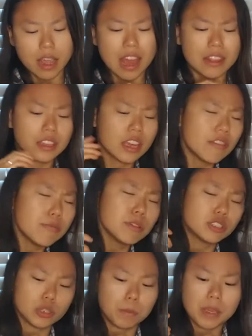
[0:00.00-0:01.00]
and the
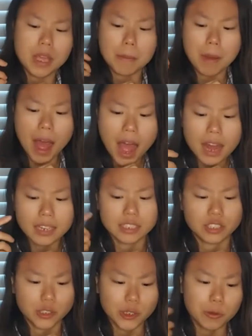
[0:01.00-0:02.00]
government shall be upon
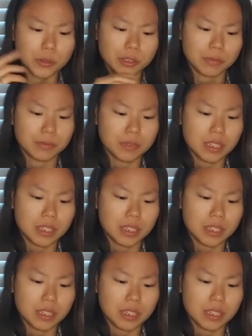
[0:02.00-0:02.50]
his shoulder.